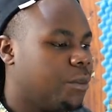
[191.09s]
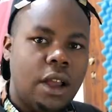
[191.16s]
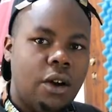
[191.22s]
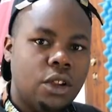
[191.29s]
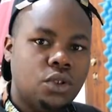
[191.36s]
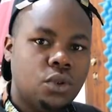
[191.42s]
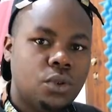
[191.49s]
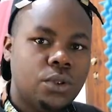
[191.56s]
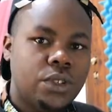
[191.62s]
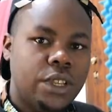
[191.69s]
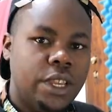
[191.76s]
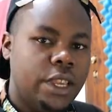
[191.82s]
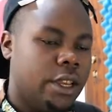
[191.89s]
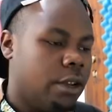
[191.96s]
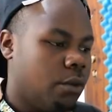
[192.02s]
So our tools
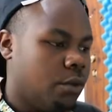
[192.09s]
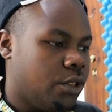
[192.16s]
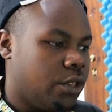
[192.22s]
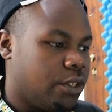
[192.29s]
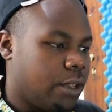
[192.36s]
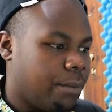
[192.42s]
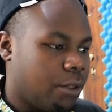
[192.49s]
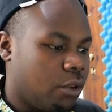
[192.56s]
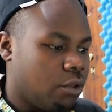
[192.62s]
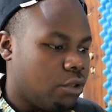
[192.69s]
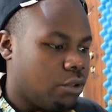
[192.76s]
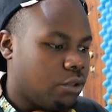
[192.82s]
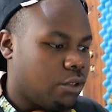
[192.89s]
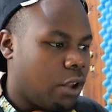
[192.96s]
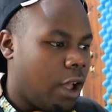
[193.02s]
here, which is something
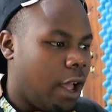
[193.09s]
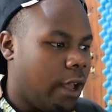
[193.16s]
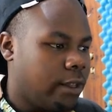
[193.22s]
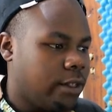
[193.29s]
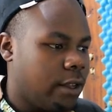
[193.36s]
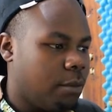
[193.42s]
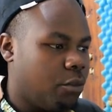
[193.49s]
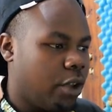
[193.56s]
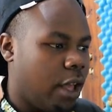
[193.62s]
which is so awesome.